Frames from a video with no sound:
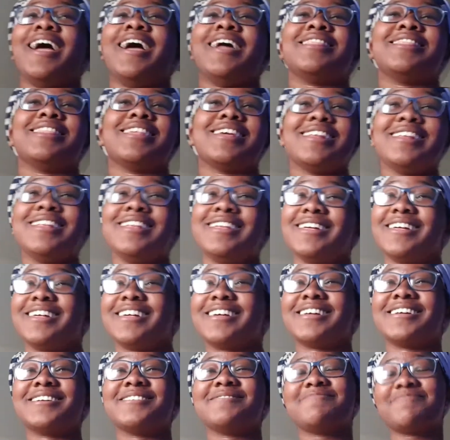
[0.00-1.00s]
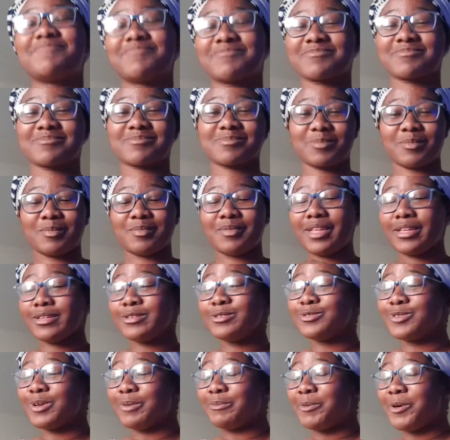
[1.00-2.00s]
And then
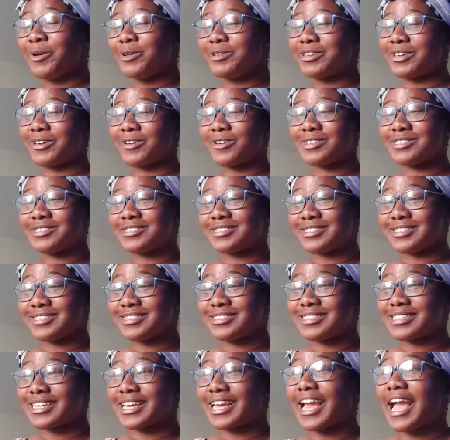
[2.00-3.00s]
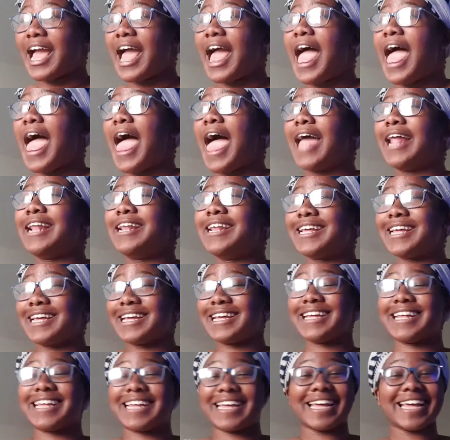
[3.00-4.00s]
so I'm holding on to this thing,
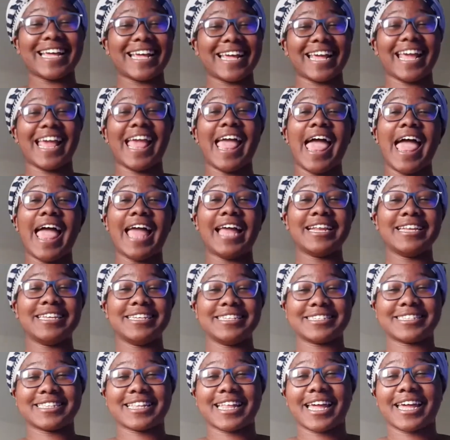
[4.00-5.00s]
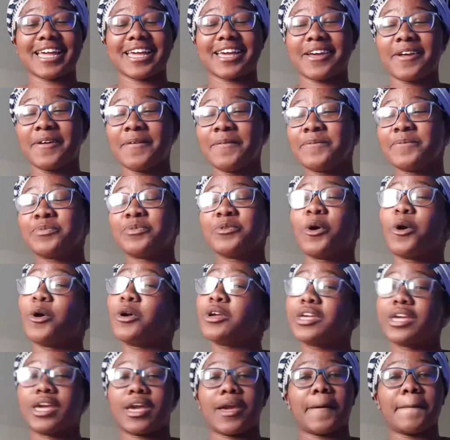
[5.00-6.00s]
and he's like,
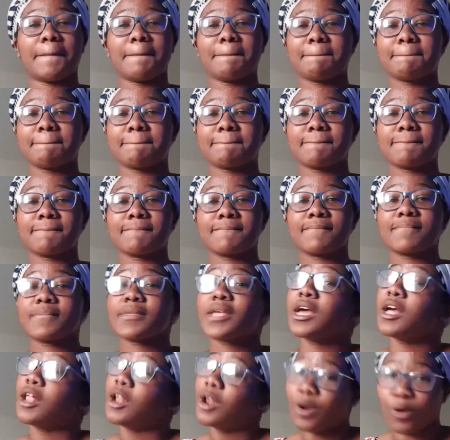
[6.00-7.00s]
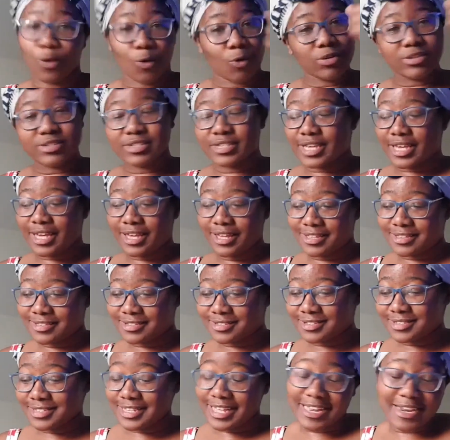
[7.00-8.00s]
okay, los
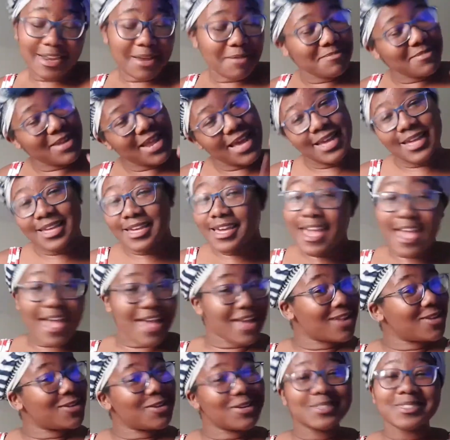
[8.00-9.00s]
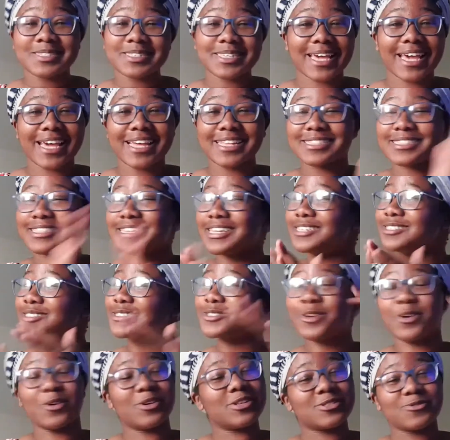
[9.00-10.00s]
gets, and I'm like, yeah, los gets,
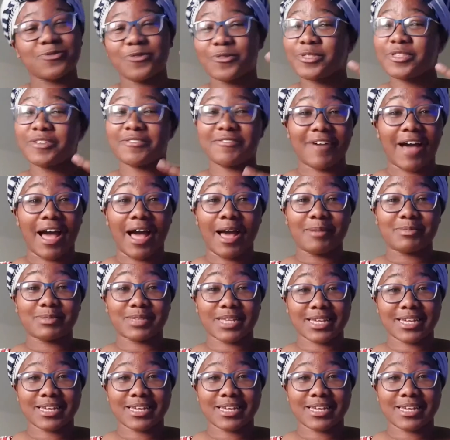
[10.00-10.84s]
let's go, it's for the vibes.